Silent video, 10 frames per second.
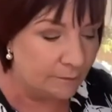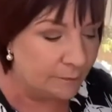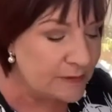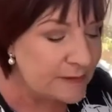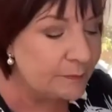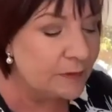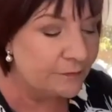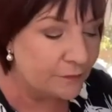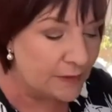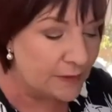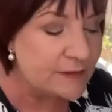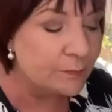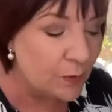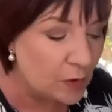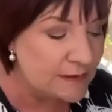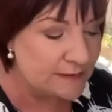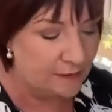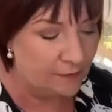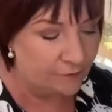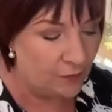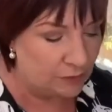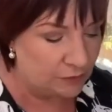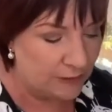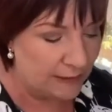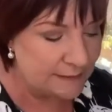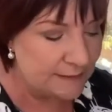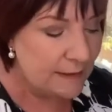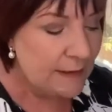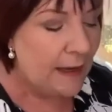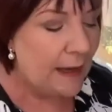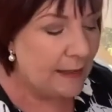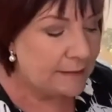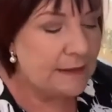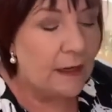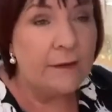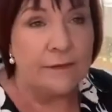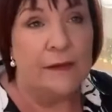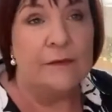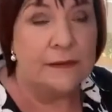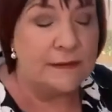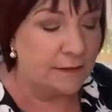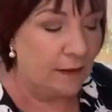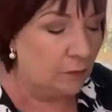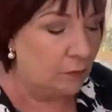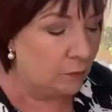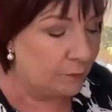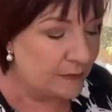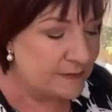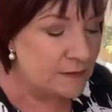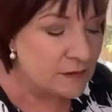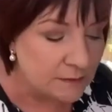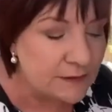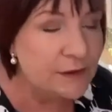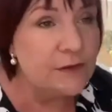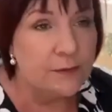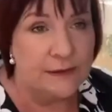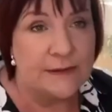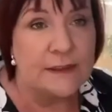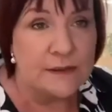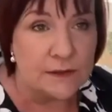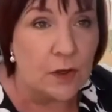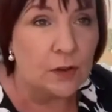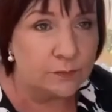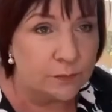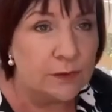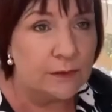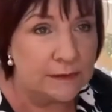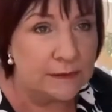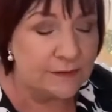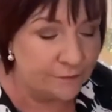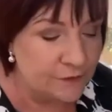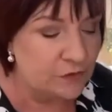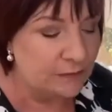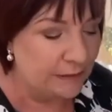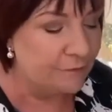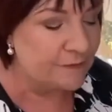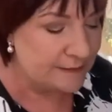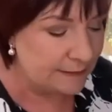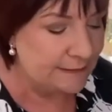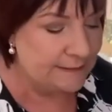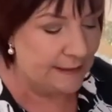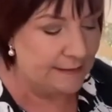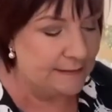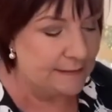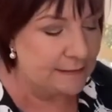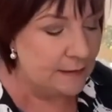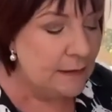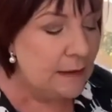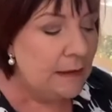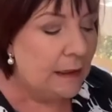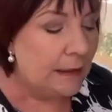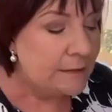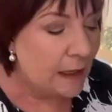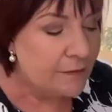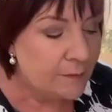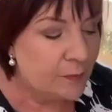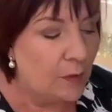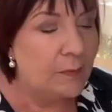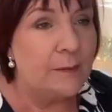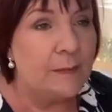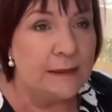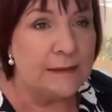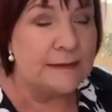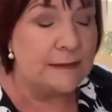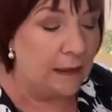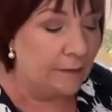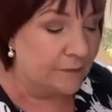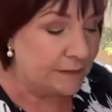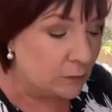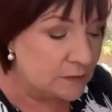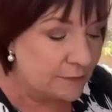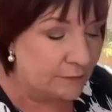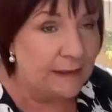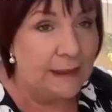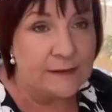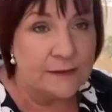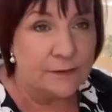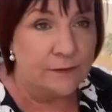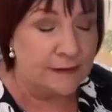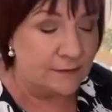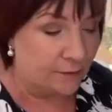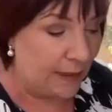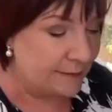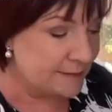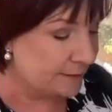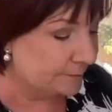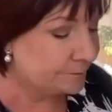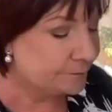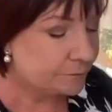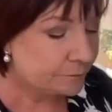principle of reciprocity of contract. And I think that in our law, business continuance is not sufficiently facilitated. Another problem is that also relates to these ransom